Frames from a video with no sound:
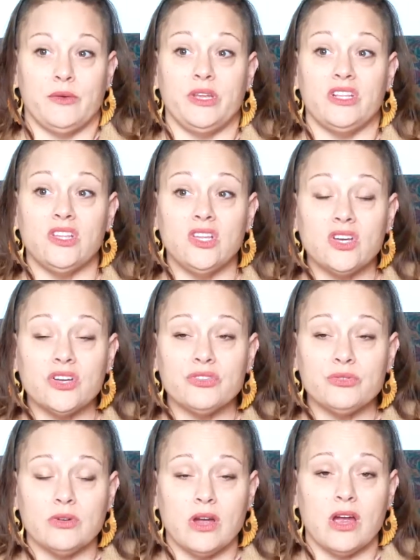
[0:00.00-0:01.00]
we look
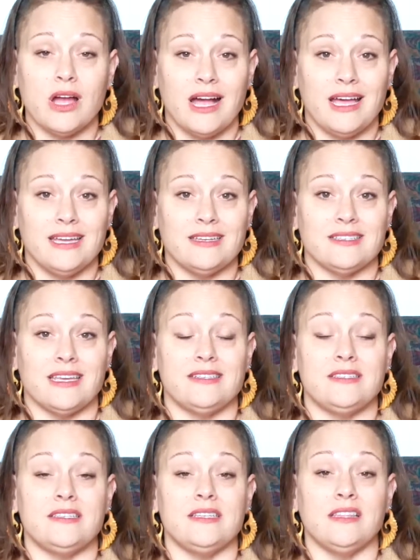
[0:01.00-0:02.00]
through our eyes
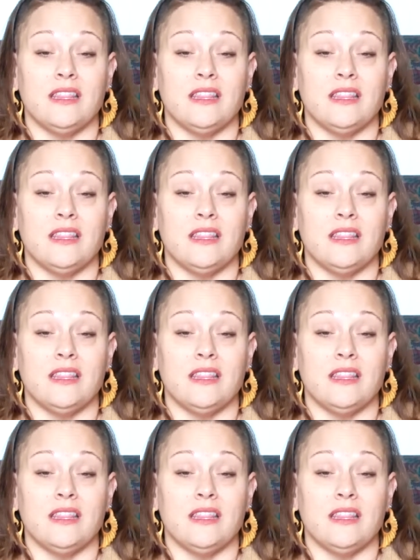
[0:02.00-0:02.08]
and see